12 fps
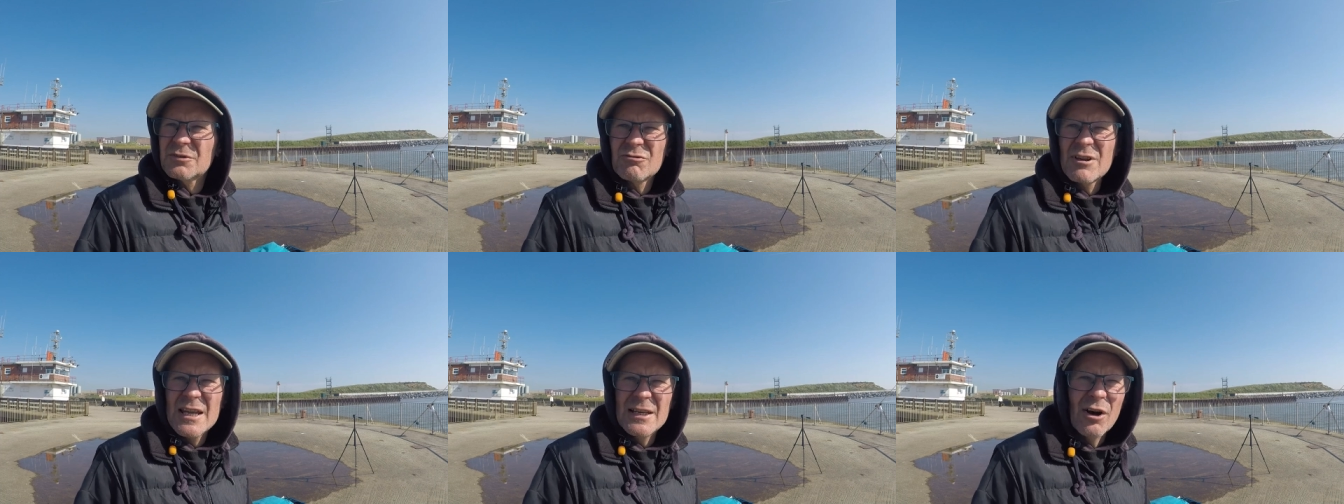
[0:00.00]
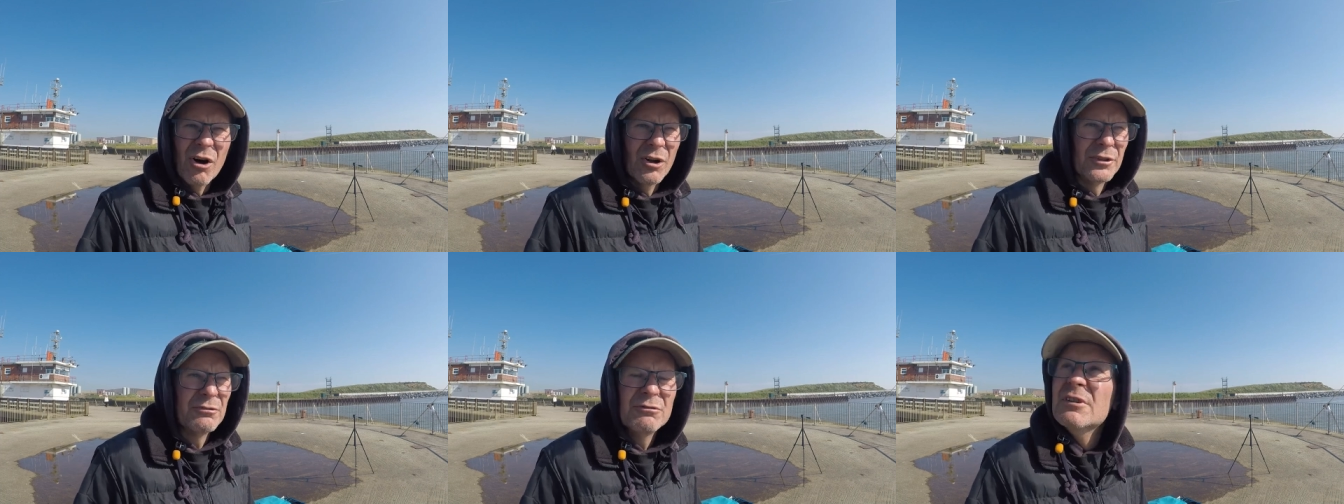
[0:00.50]
really
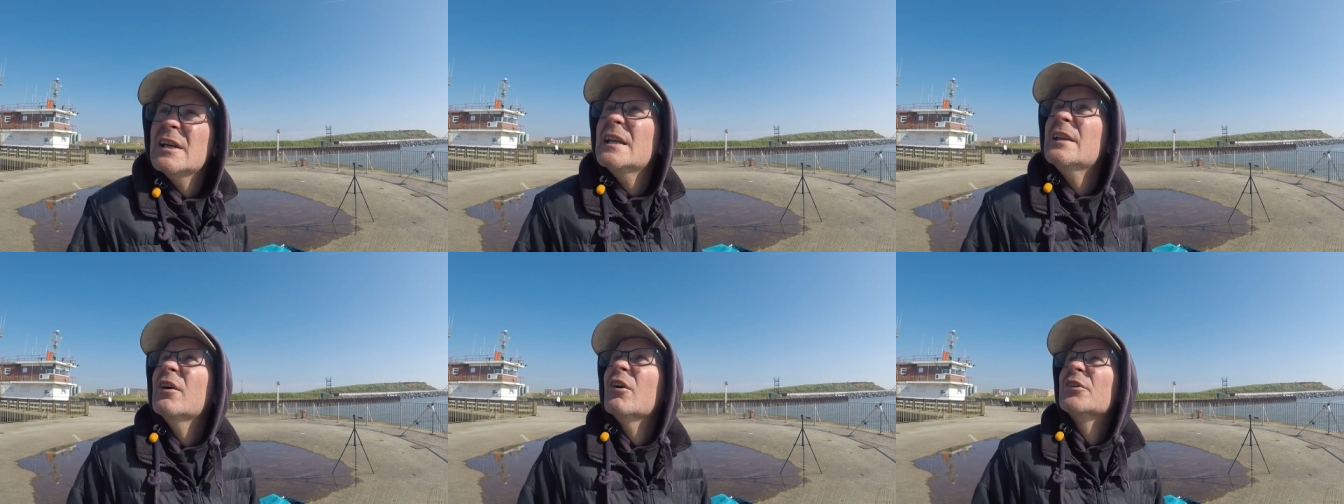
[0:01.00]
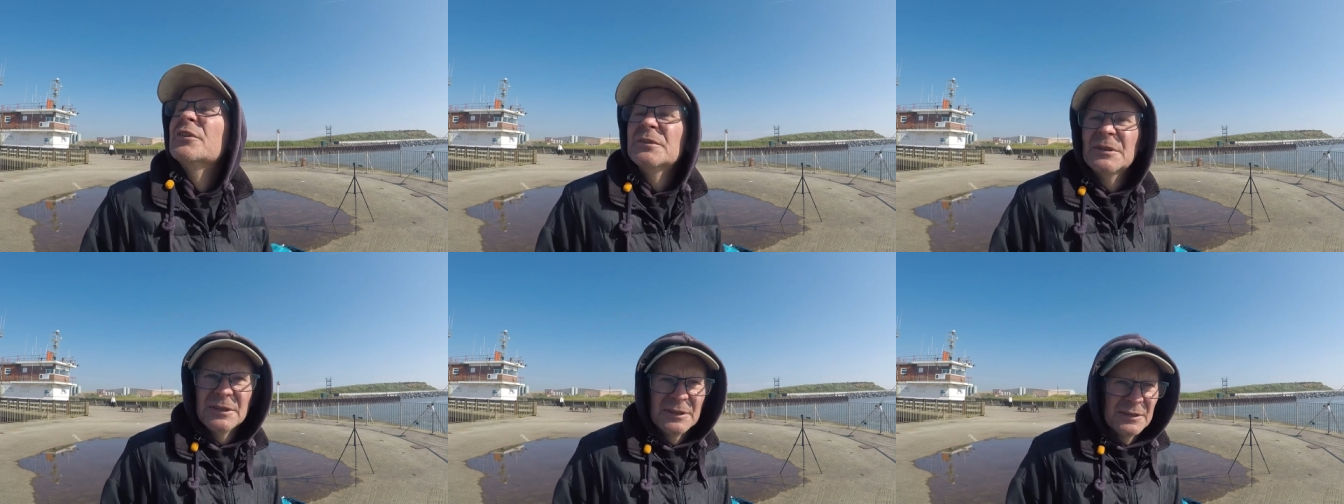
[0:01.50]
odd, really odd.
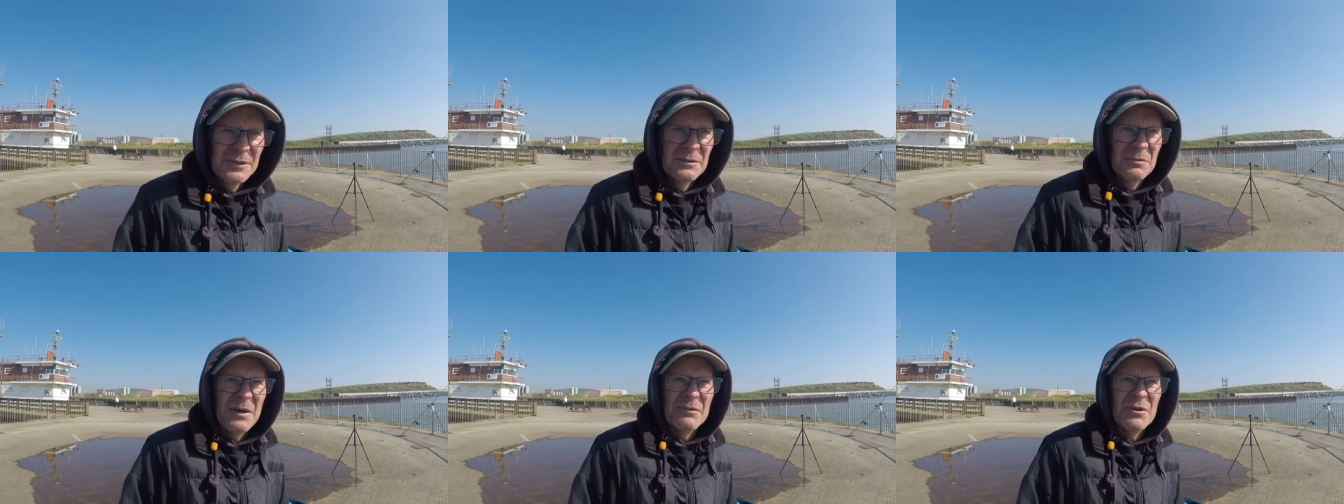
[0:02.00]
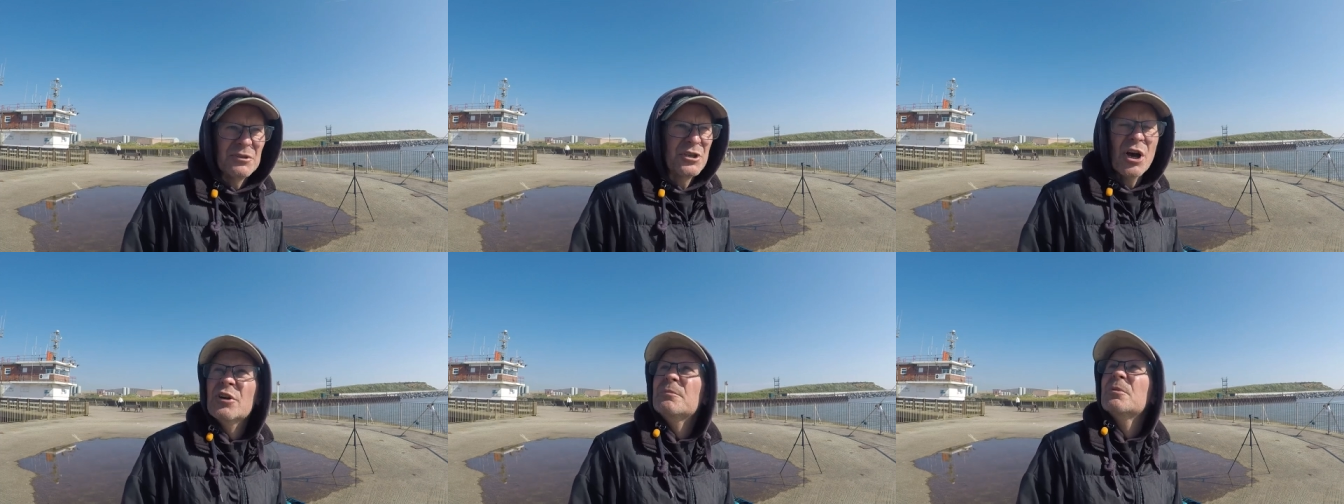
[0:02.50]
Whether a
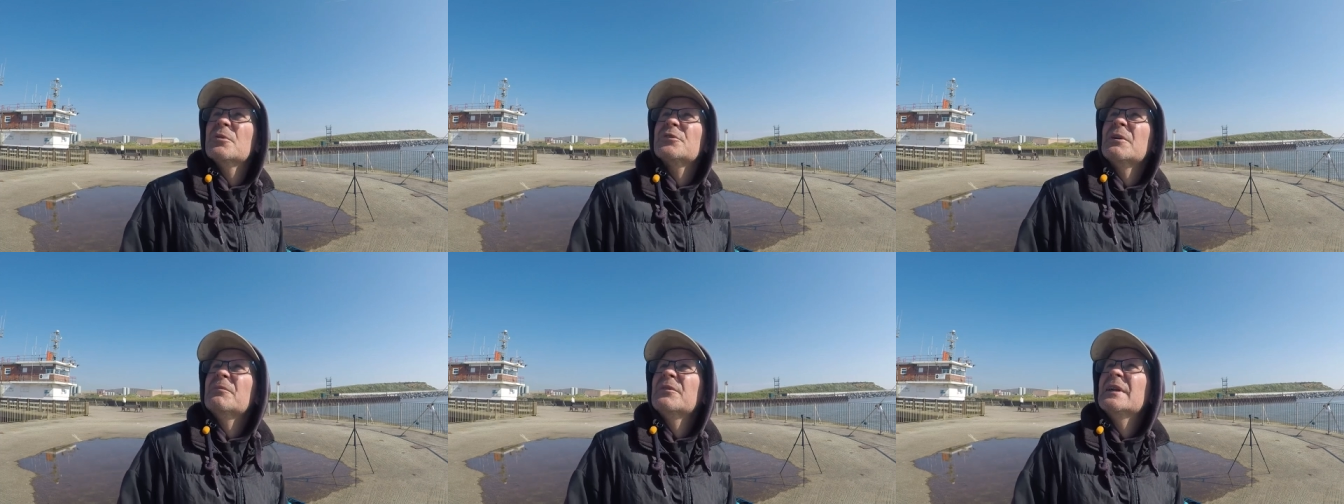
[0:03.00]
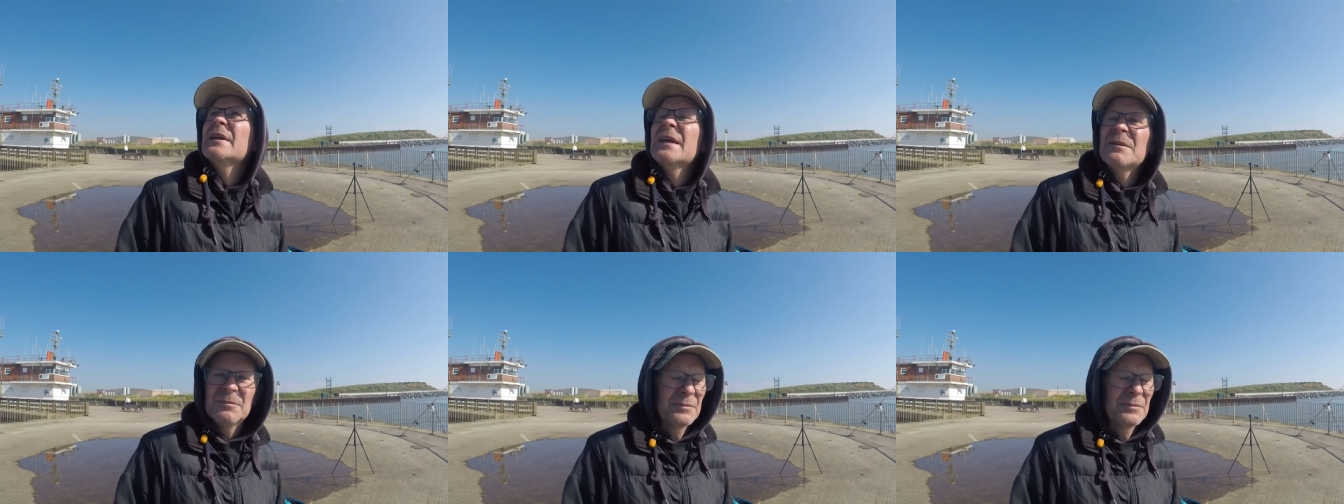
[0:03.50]
tope or something hit,